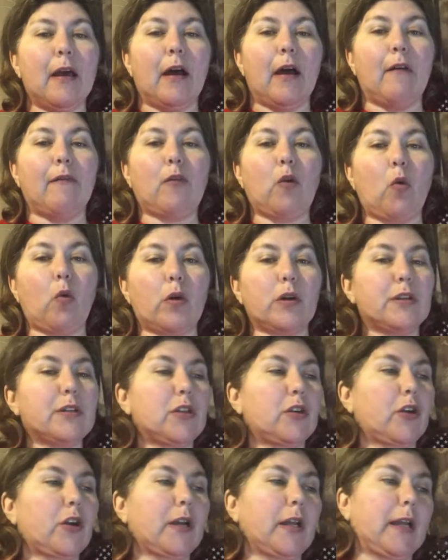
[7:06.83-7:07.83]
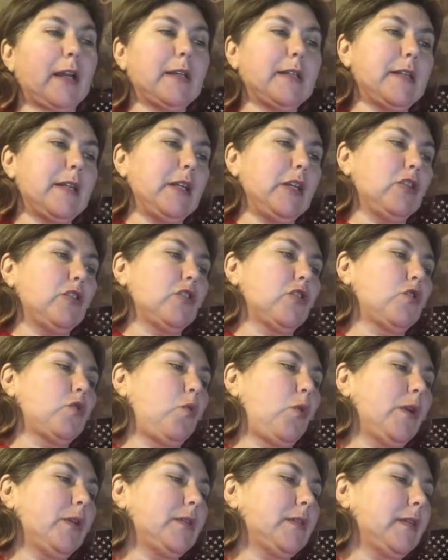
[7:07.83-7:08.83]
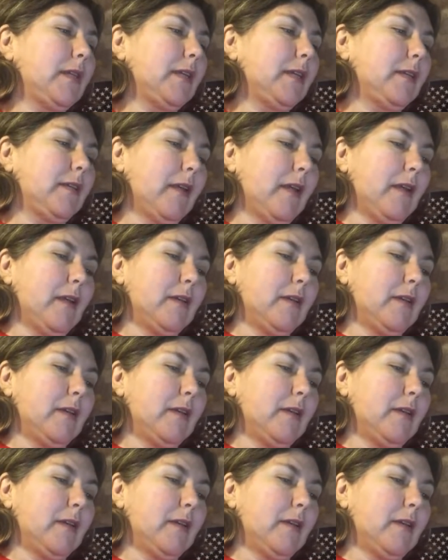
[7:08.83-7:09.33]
Of course, they're going to continue to twist it